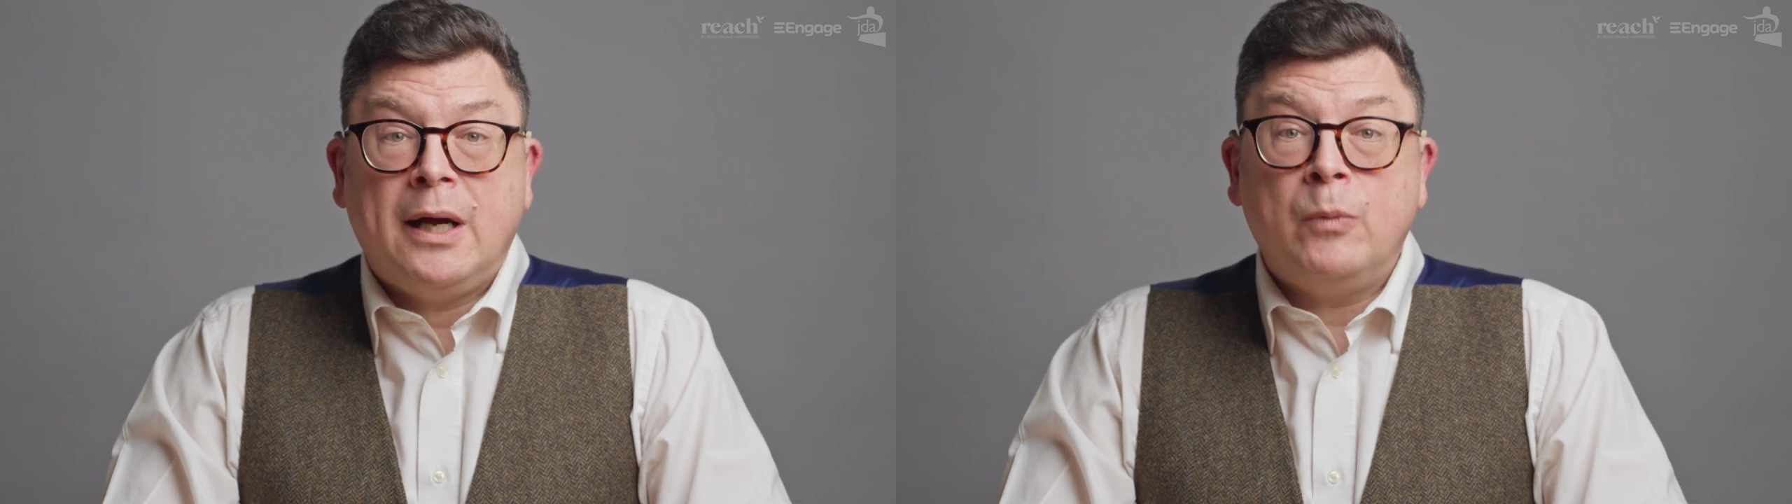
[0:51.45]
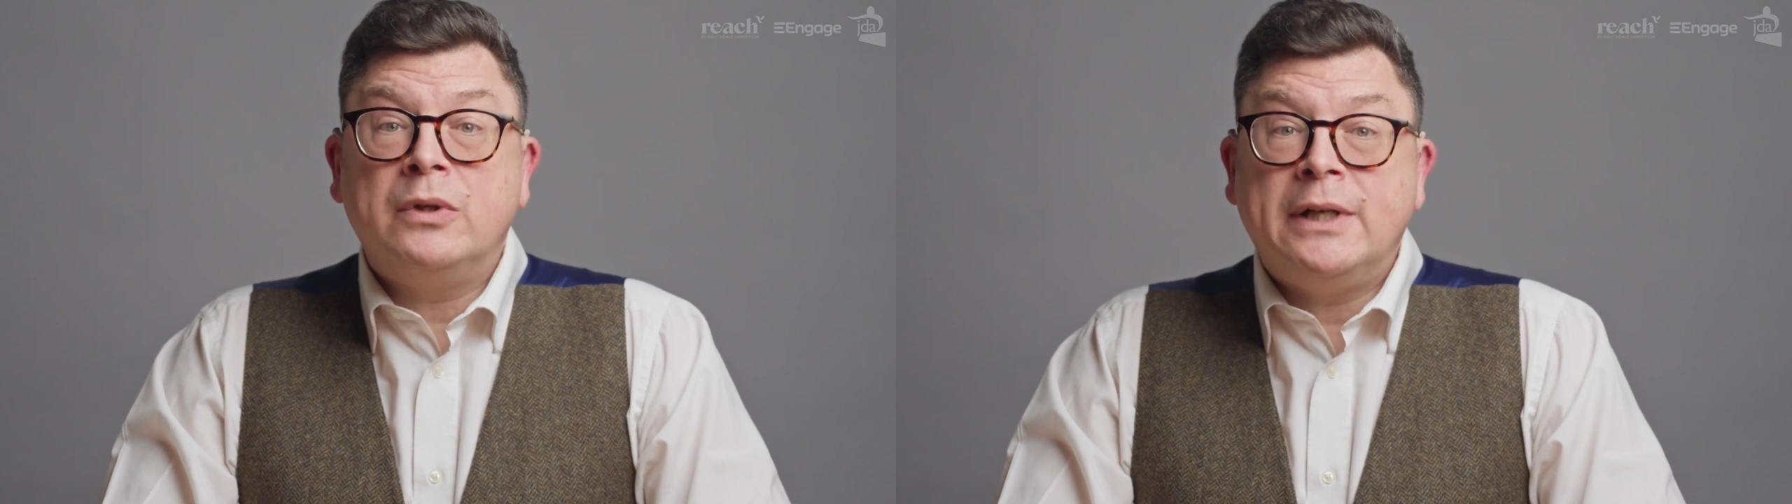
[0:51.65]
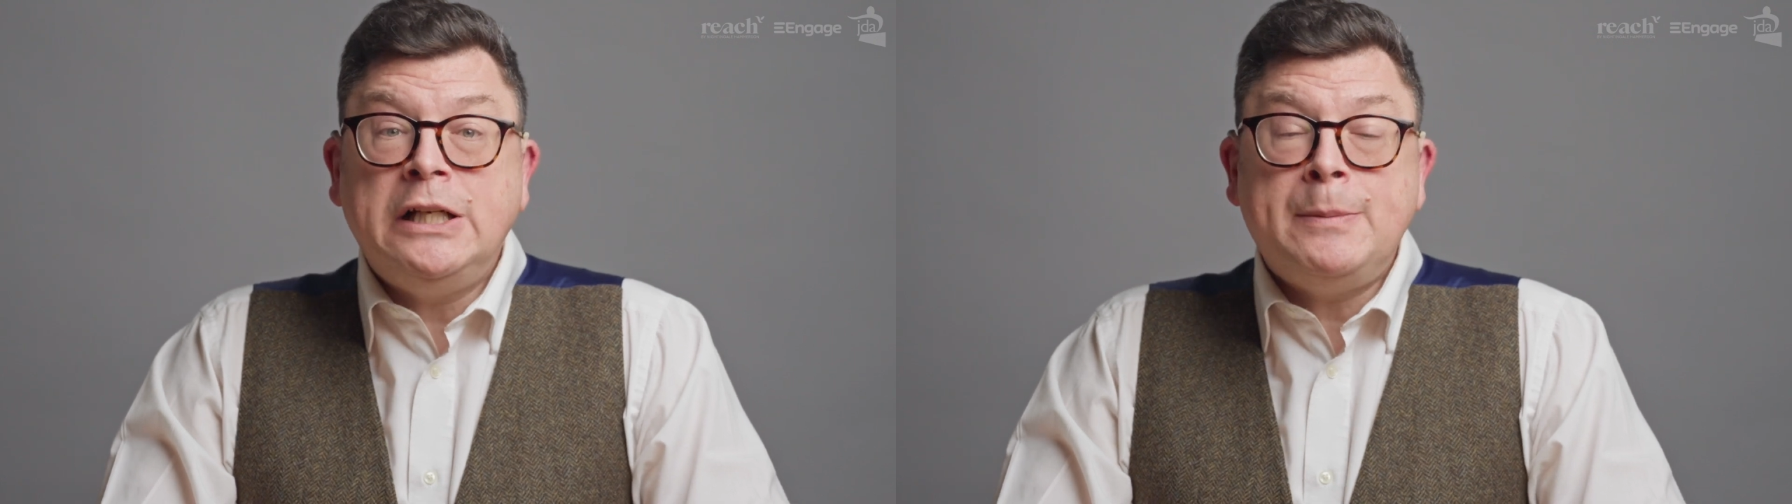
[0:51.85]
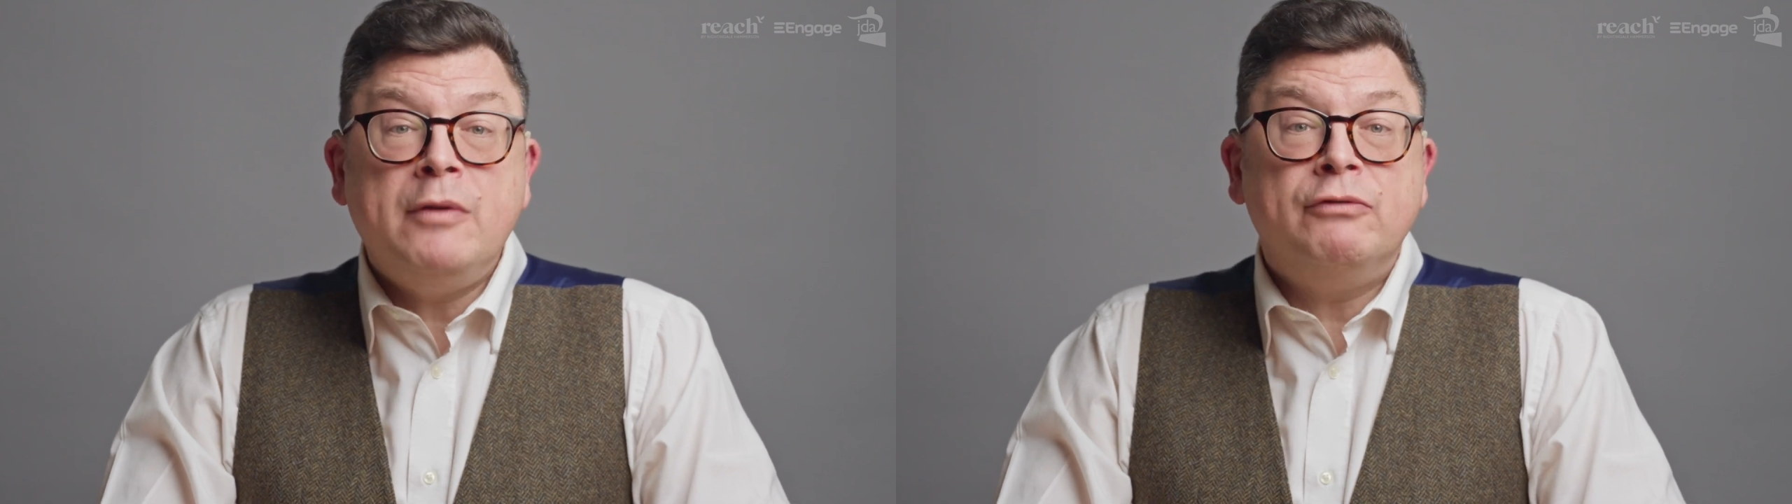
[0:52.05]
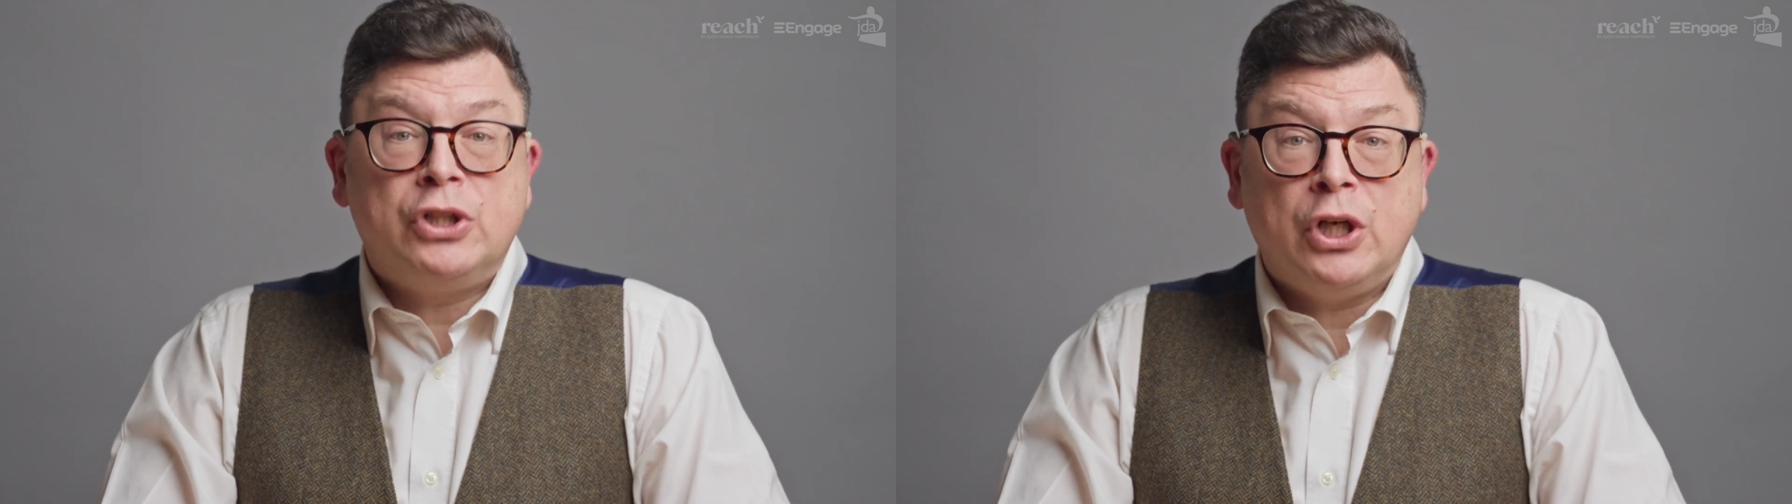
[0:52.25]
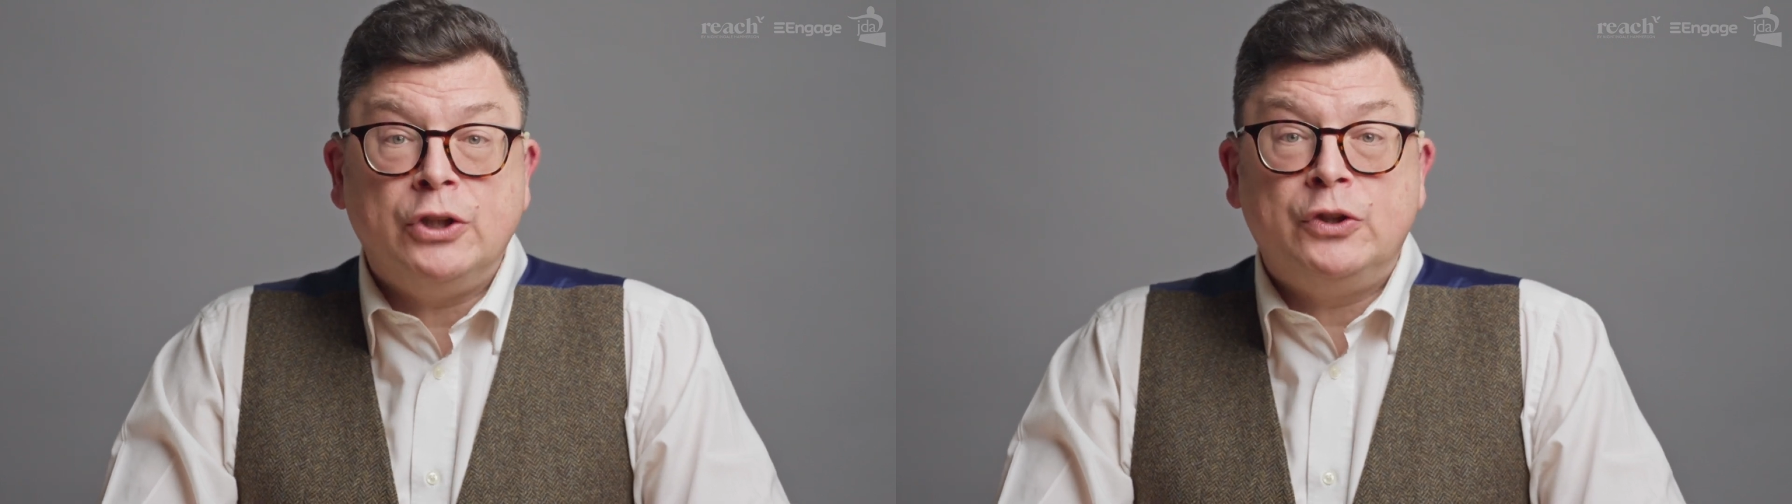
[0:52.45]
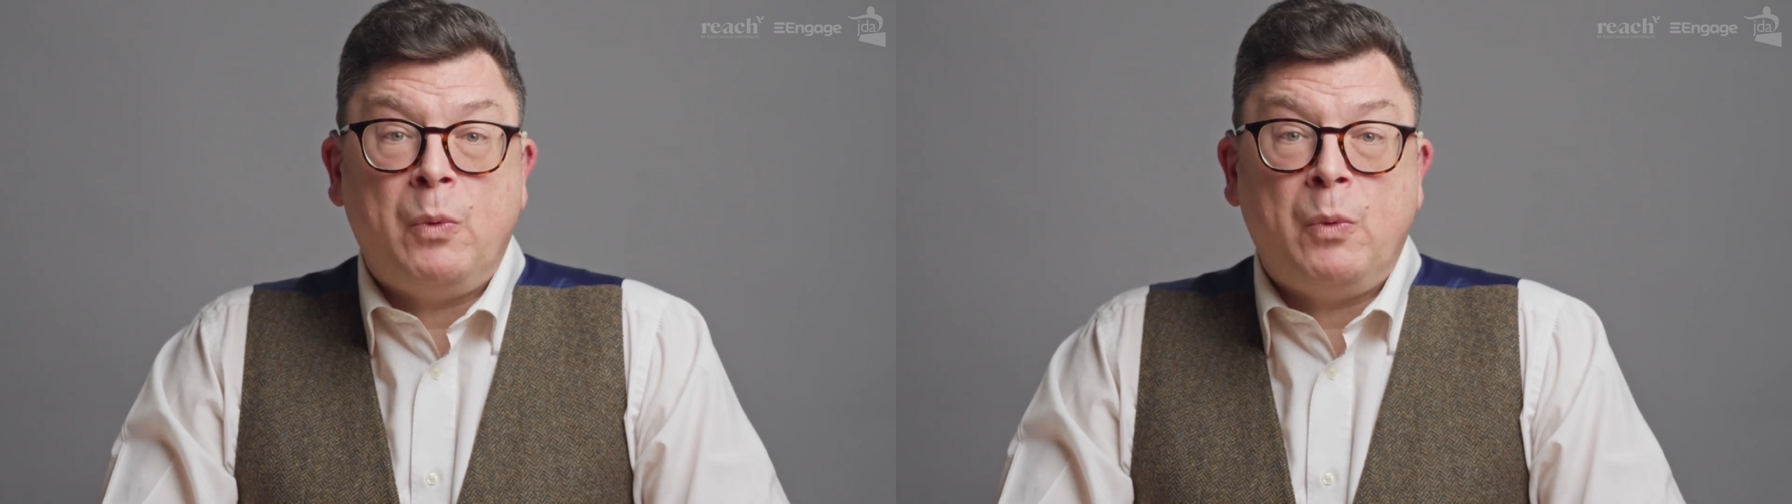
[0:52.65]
and will need to be returned